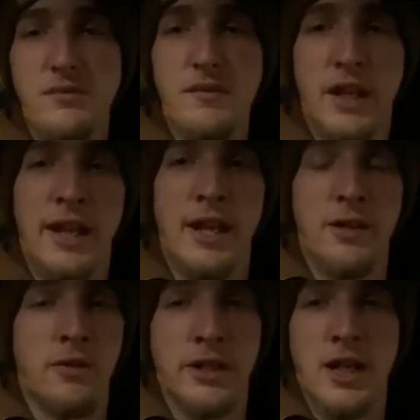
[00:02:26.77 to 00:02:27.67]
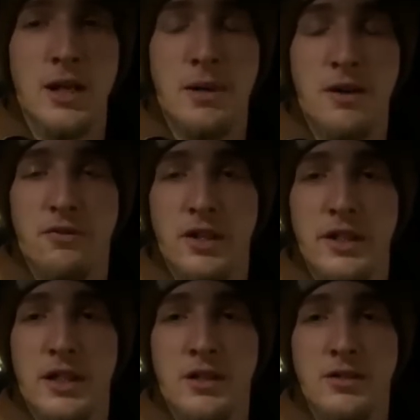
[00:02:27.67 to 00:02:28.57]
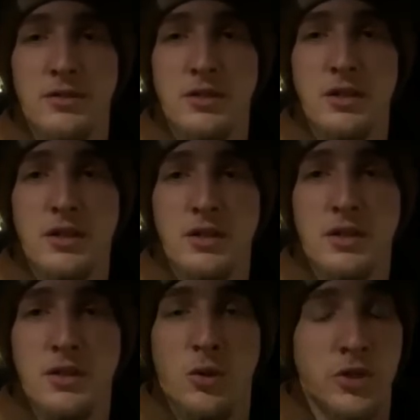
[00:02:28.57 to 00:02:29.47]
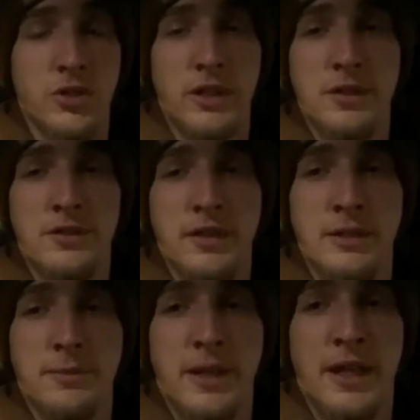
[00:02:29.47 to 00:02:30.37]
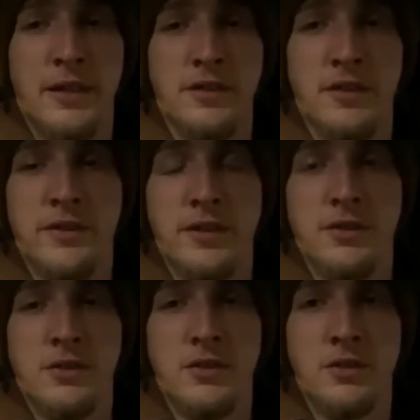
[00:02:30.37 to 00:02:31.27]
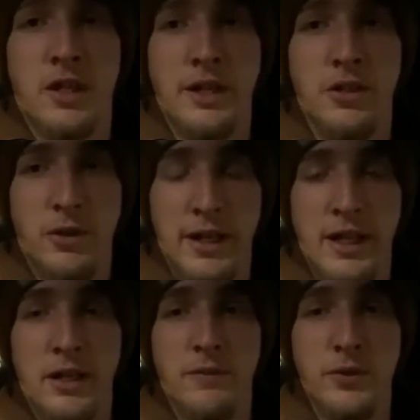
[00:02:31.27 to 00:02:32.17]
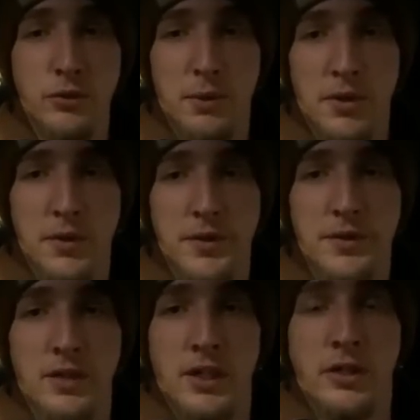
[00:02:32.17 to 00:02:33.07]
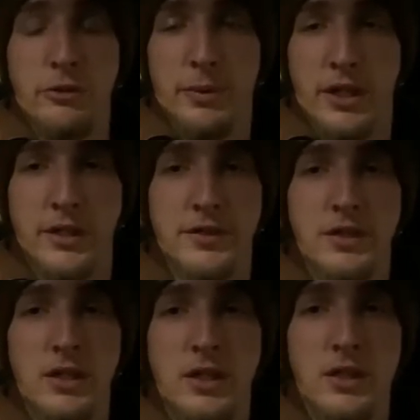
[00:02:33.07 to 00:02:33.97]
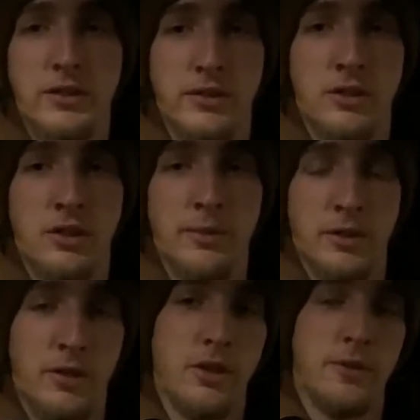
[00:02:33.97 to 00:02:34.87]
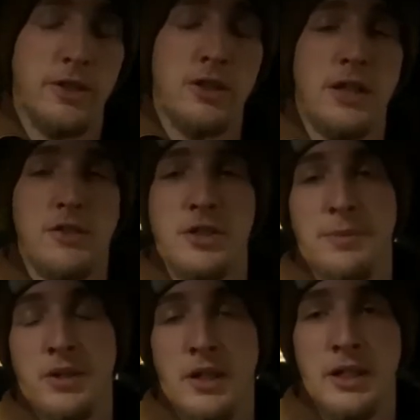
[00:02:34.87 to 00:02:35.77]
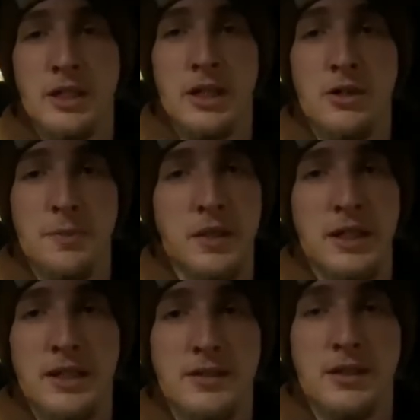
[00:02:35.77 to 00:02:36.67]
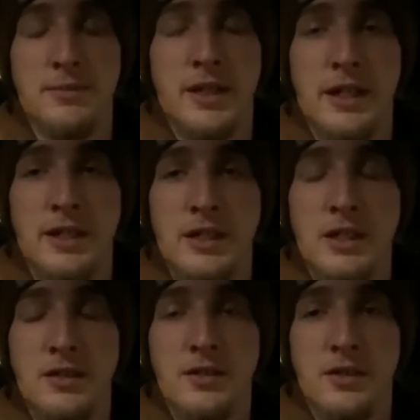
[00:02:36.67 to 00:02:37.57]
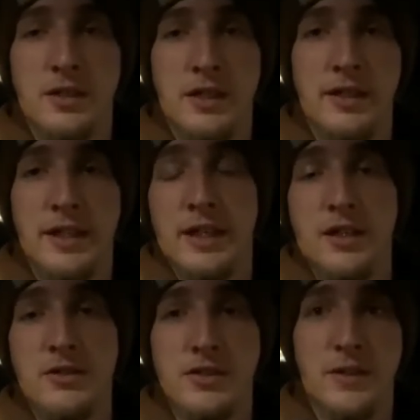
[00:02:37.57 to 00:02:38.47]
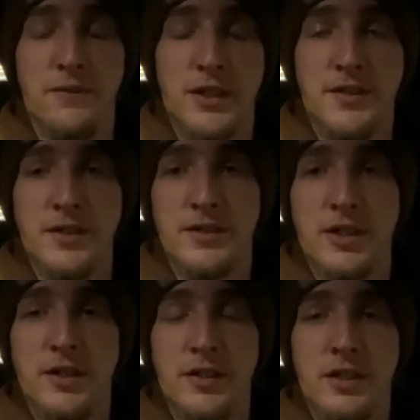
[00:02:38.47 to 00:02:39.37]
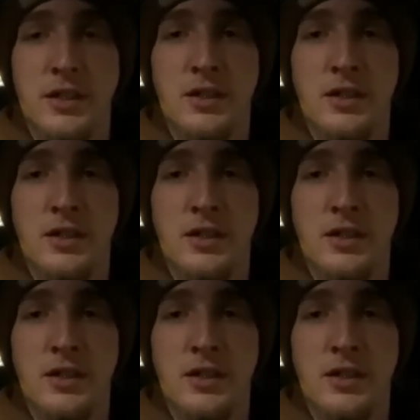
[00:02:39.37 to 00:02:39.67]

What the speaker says: and I don't want to cut them off right now or try to use the impact until I know I have new bolts and new parts. So I'm going to run over to Tractor Supply. I hope they got something that I need that I can use to fix this darn thing.